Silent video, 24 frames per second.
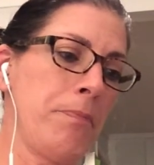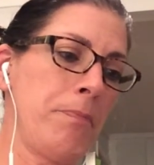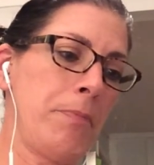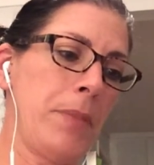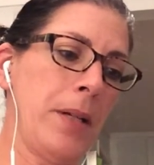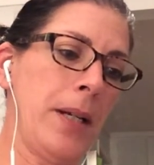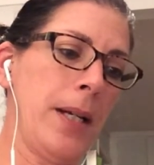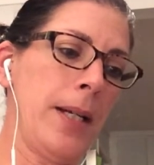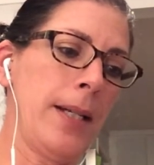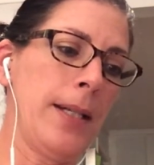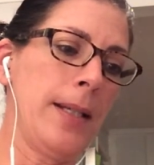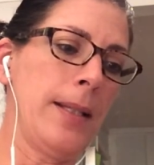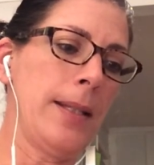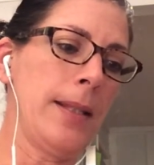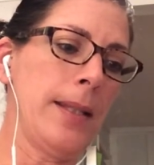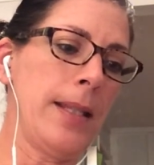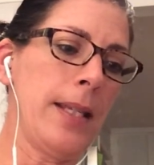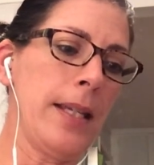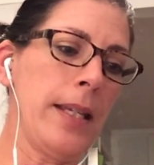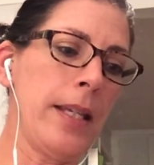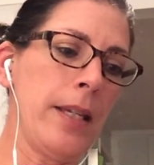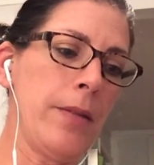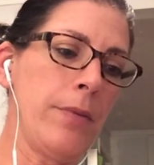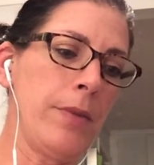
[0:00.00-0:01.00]
But I didn't
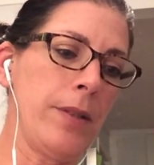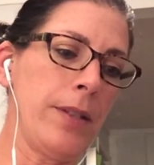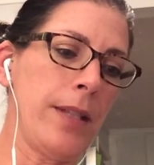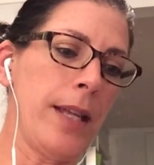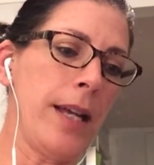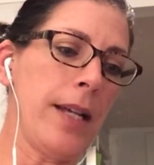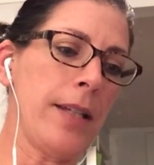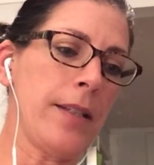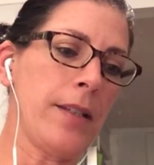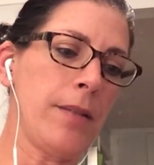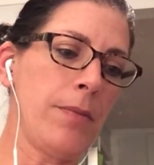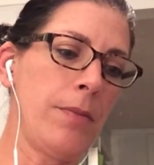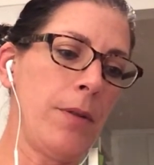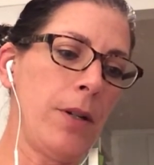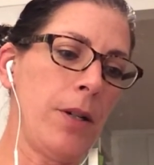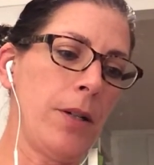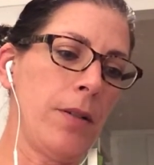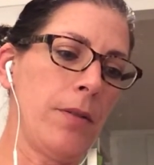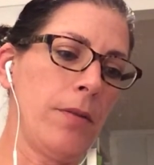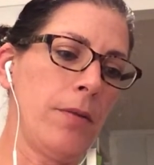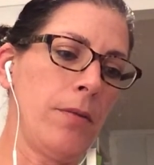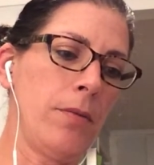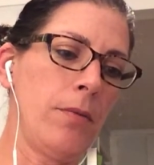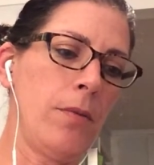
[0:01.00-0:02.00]
think he was that
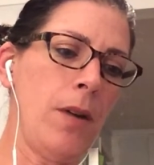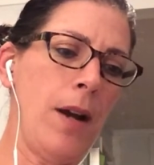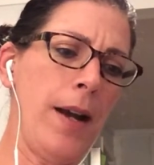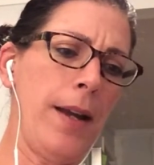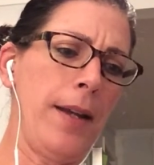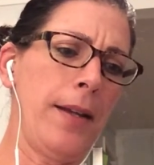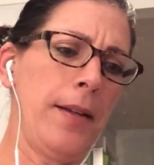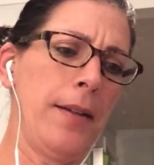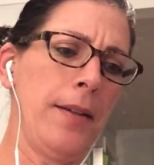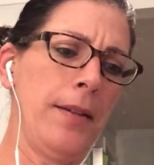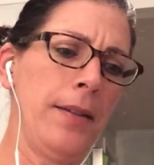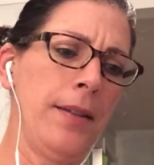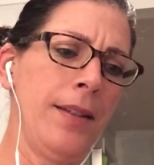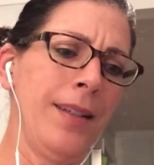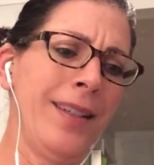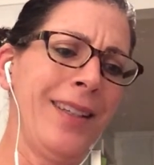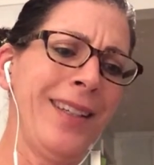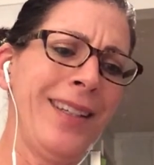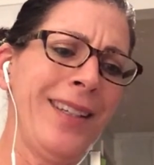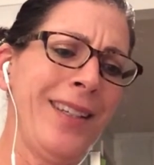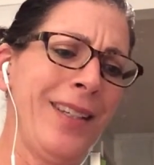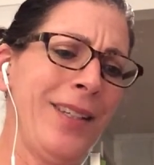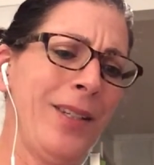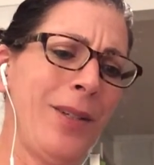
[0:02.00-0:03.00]
smart. Why,
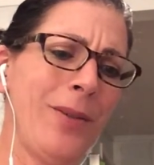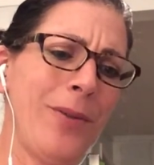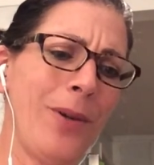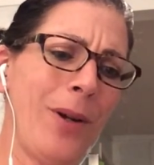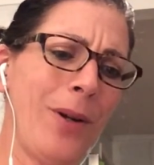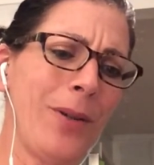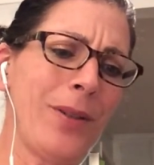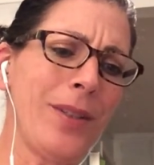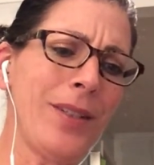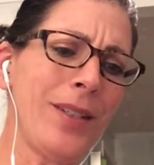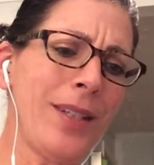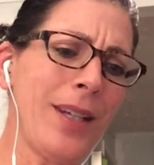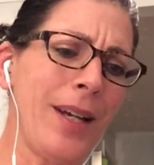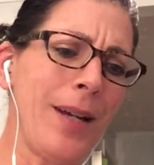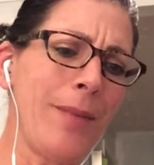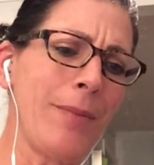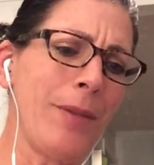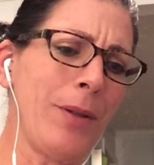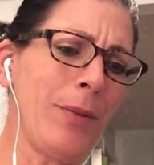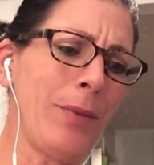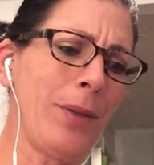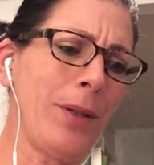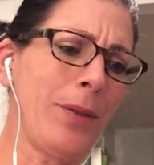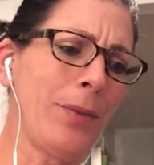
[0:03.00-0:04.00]
he knew all the time
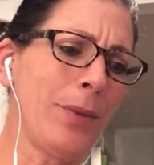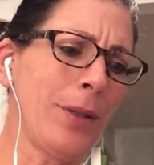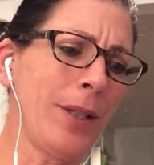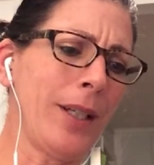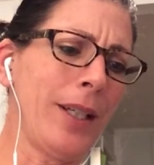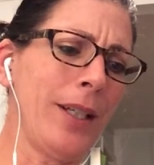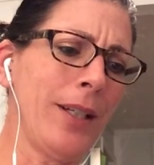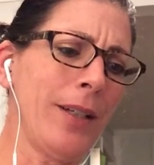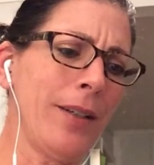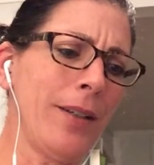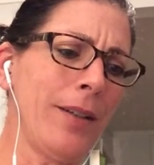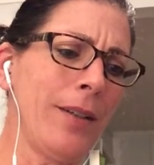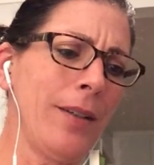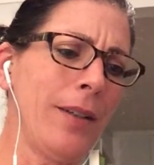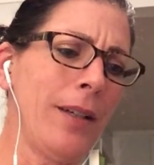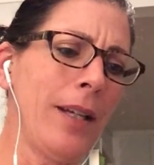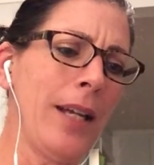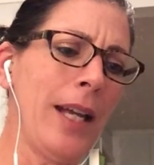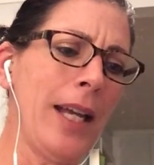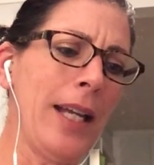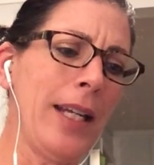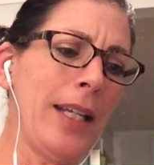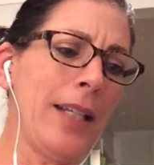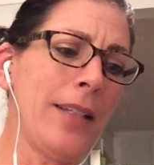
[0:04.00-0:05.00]
that we were here,
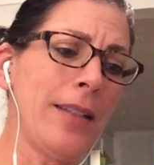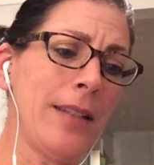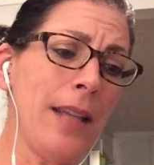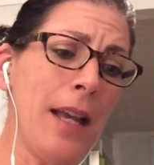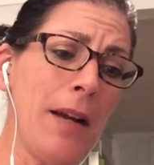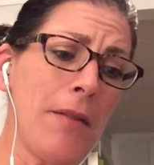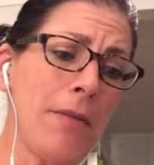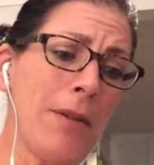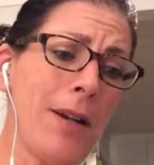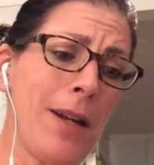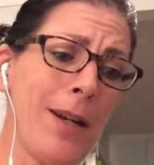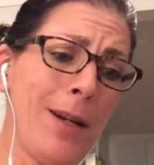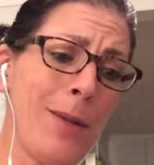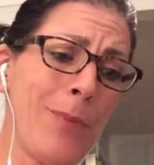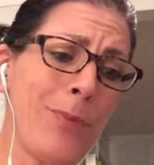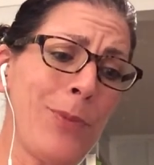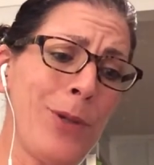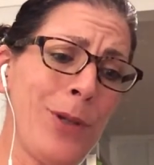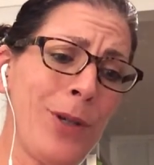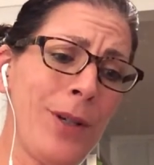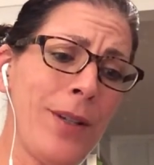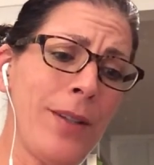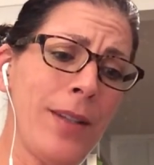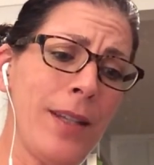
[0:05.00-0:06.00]
and he sat right up
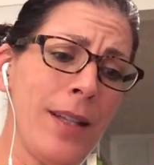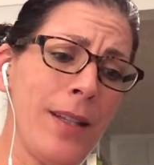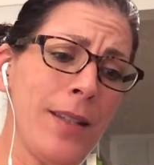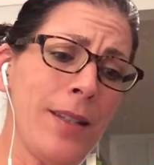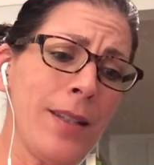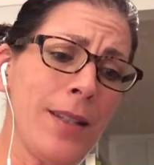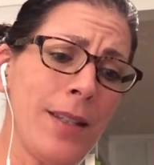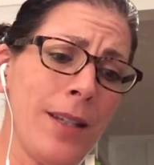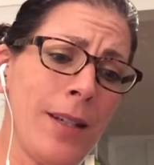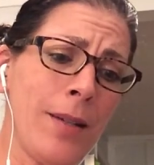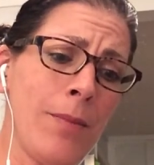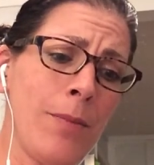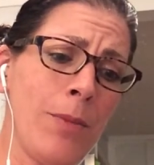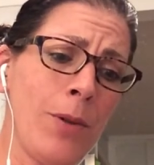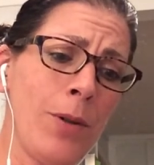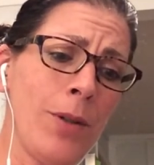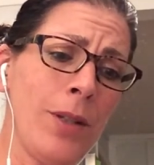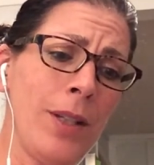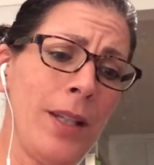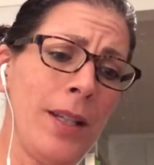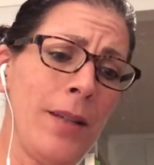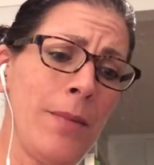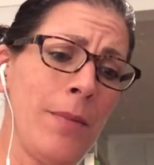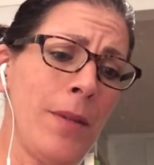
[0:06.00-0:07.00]
there on that sycamore
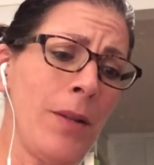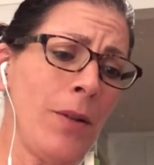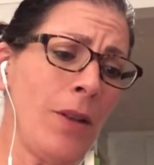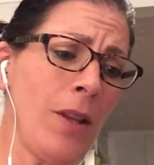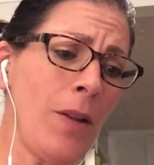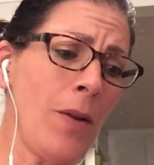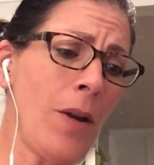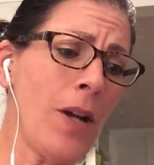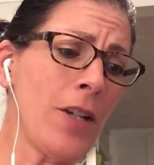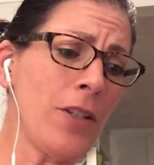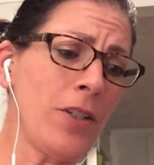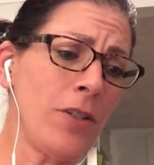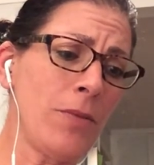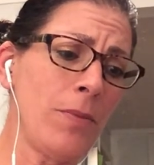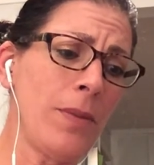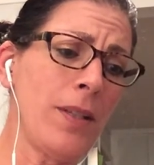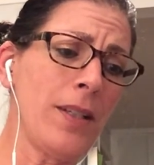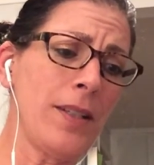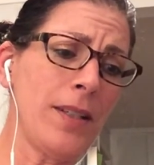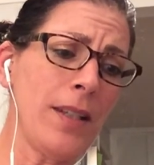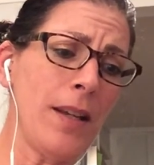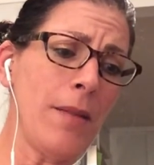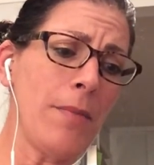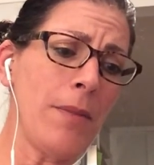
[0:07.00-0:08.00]
limb and watched me
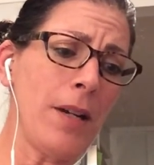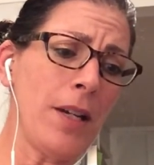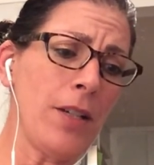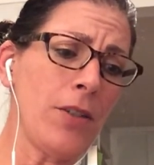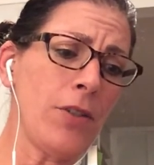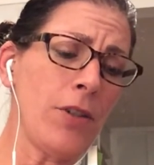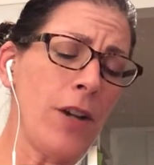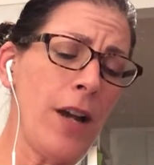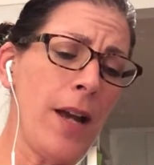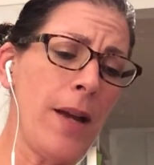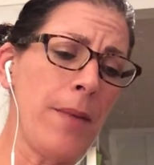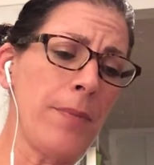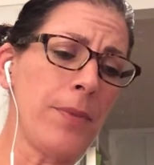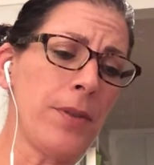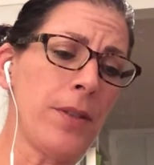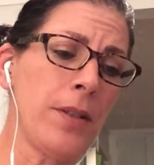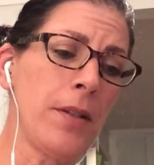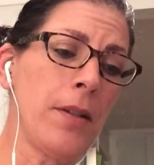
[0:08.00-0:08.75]
set my traps,